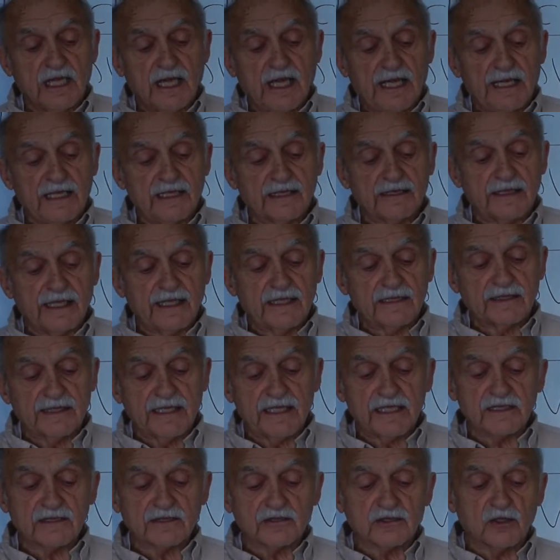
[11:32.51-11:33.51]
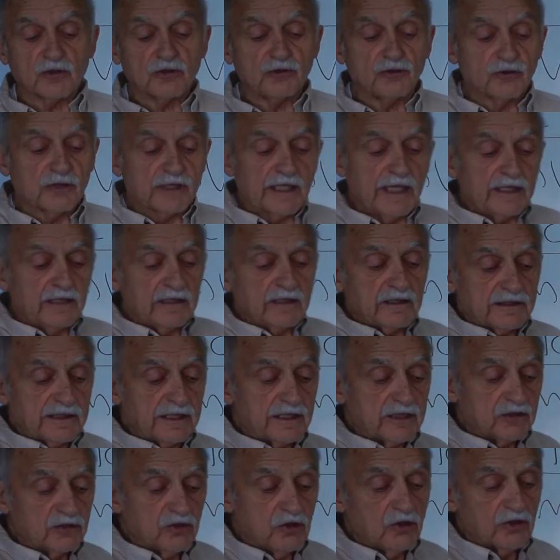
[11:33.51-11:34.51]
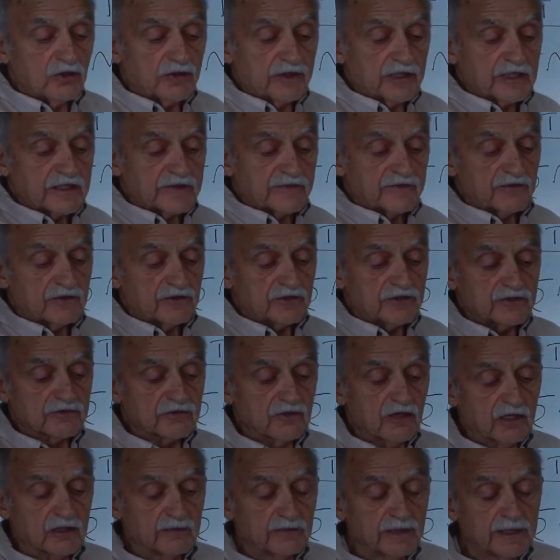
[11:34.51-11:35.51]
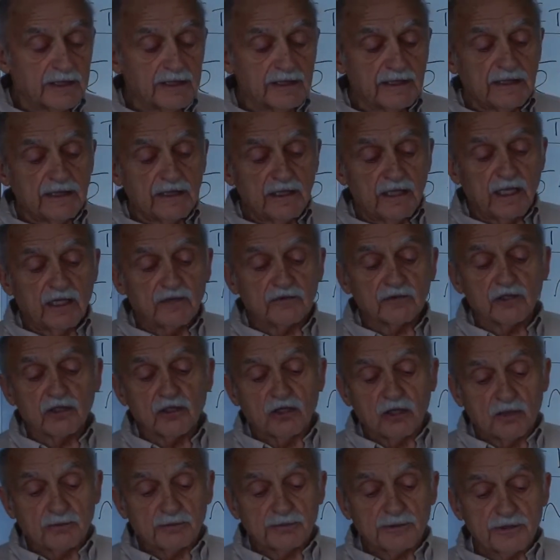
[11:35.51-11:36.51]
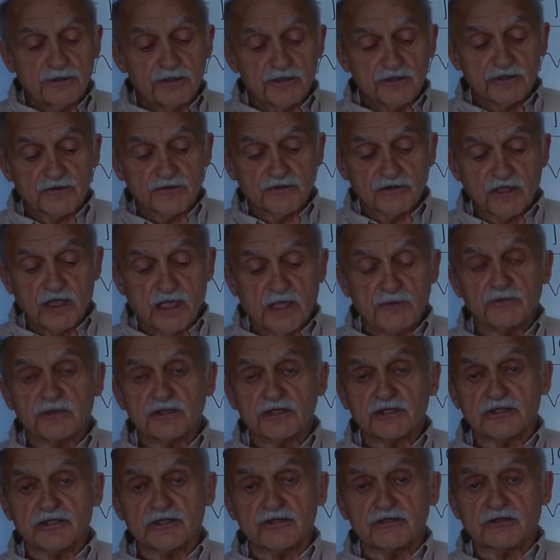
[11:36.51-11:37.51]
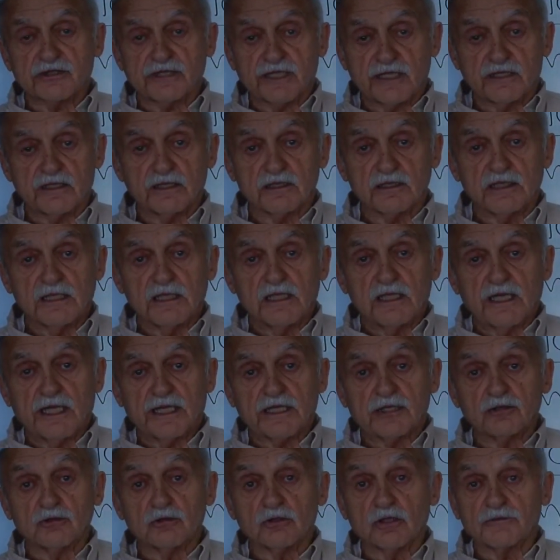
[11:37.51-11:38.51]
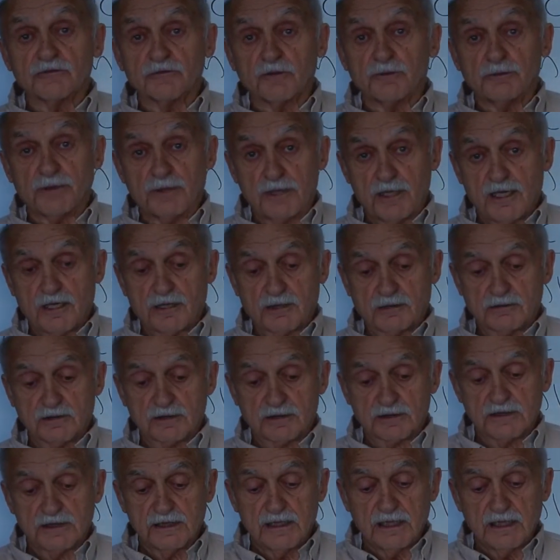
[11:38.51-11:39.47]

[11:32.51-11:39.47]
And so you cannot ignore this for astronomy over long periods of time, just as you cannot ignore it for particles.